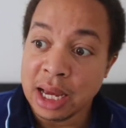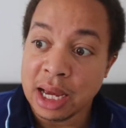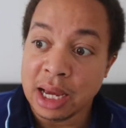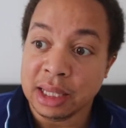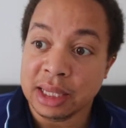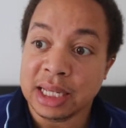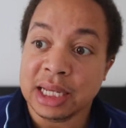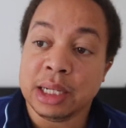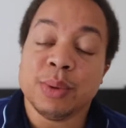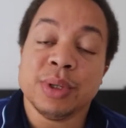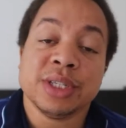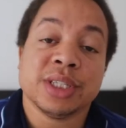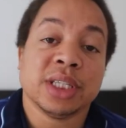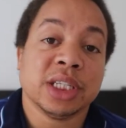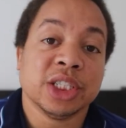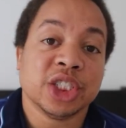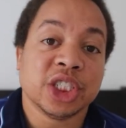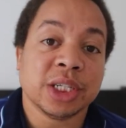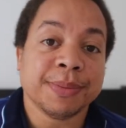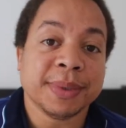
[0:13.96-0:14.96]
and then I went to
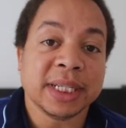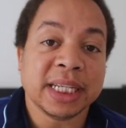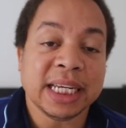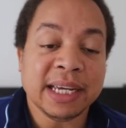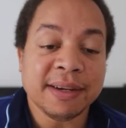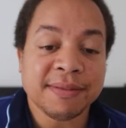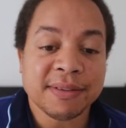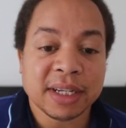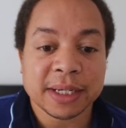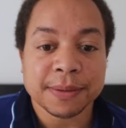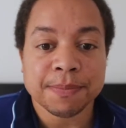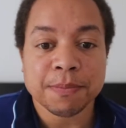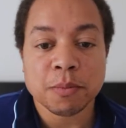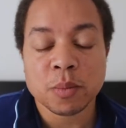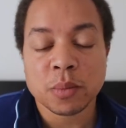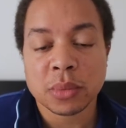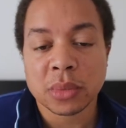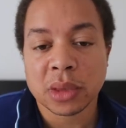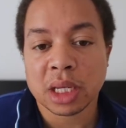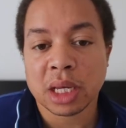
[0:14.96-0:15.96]
the gym in the evening
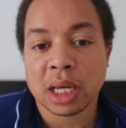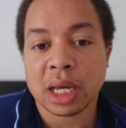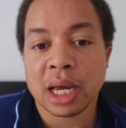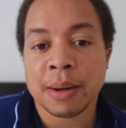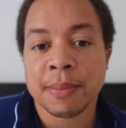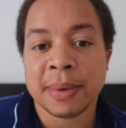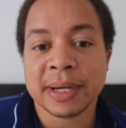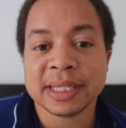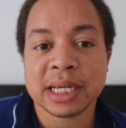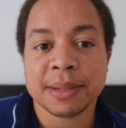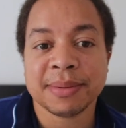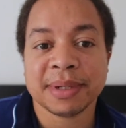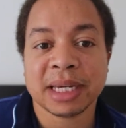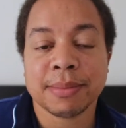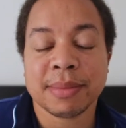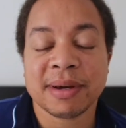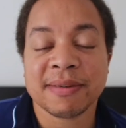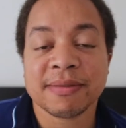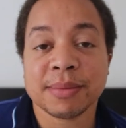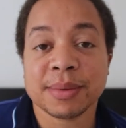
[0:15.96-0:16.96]
and by the time I
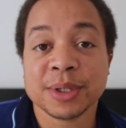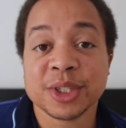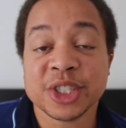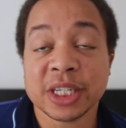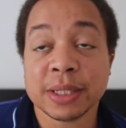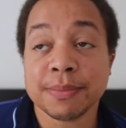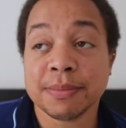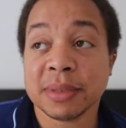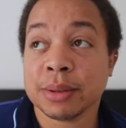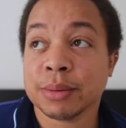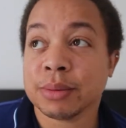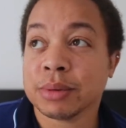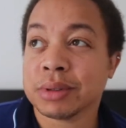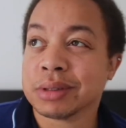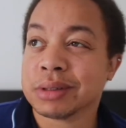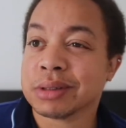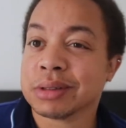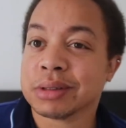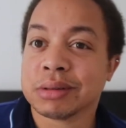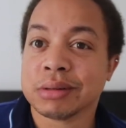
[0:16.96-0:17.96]
came back from the gym it
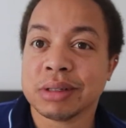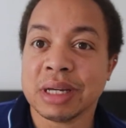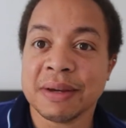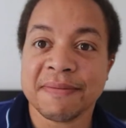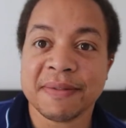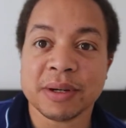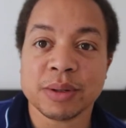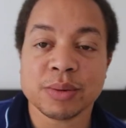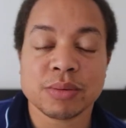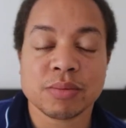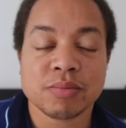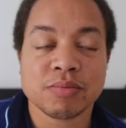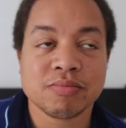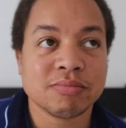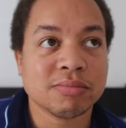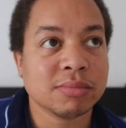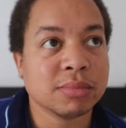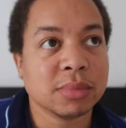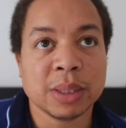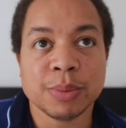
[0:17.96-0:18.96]
was, it felt,
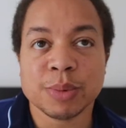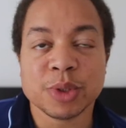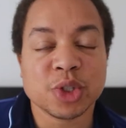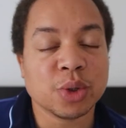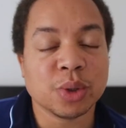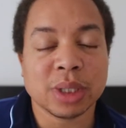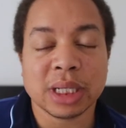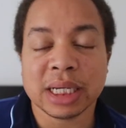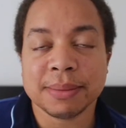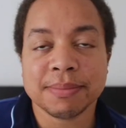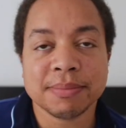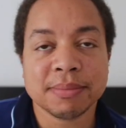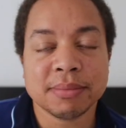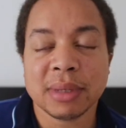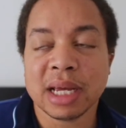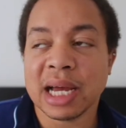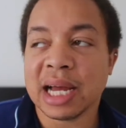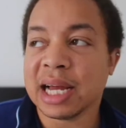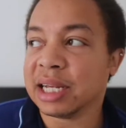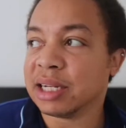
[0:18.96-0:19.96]
it was too late
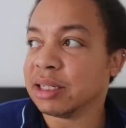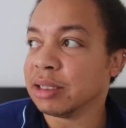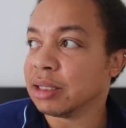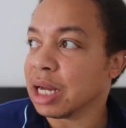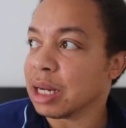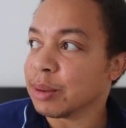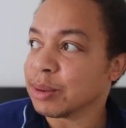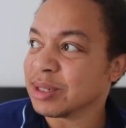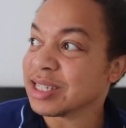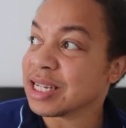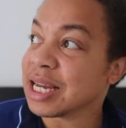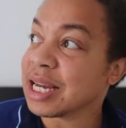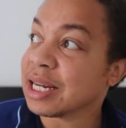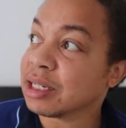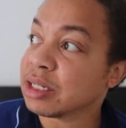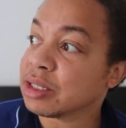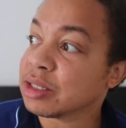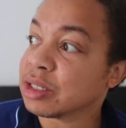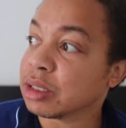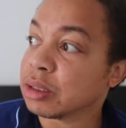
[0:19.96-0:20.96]
and I was
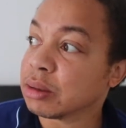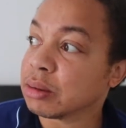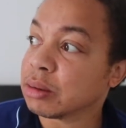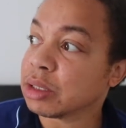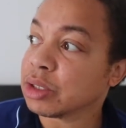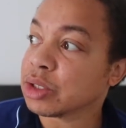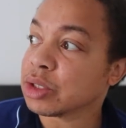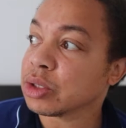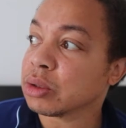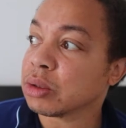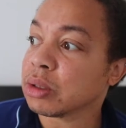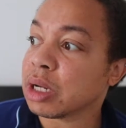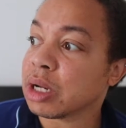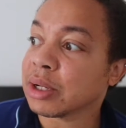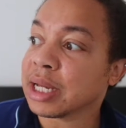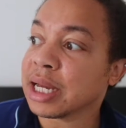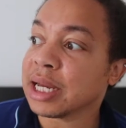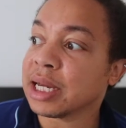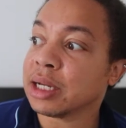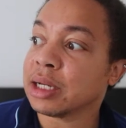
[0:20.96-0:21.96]
dead so I just thought
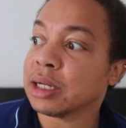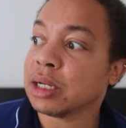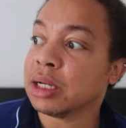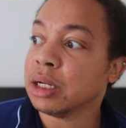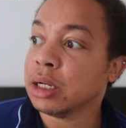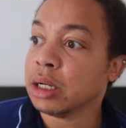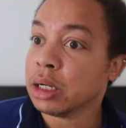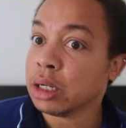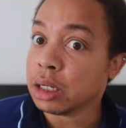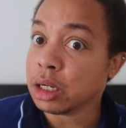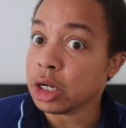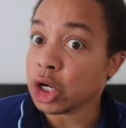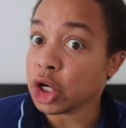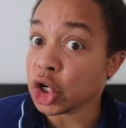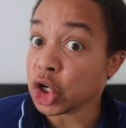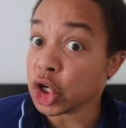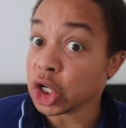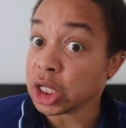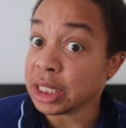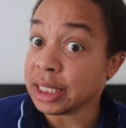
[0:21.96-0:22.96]
I'll get a
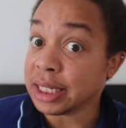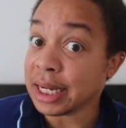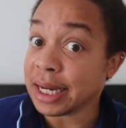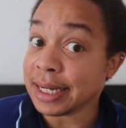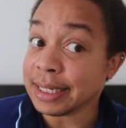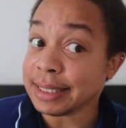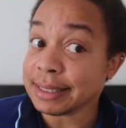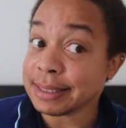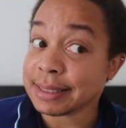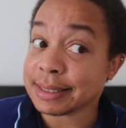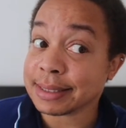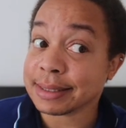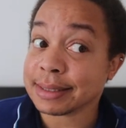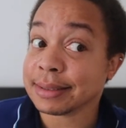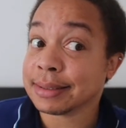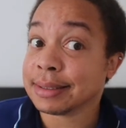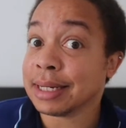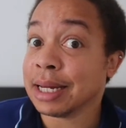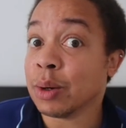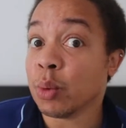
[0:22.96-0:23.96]
early night
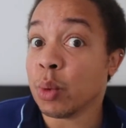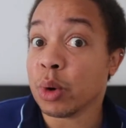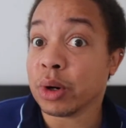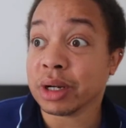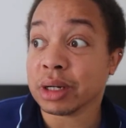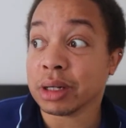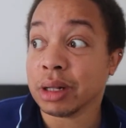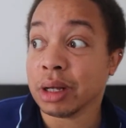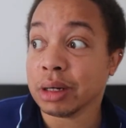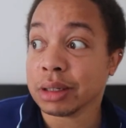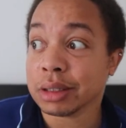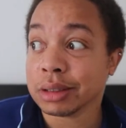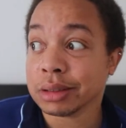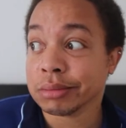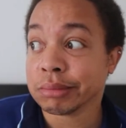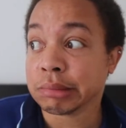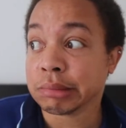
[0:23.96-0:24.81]
at 1 o'clock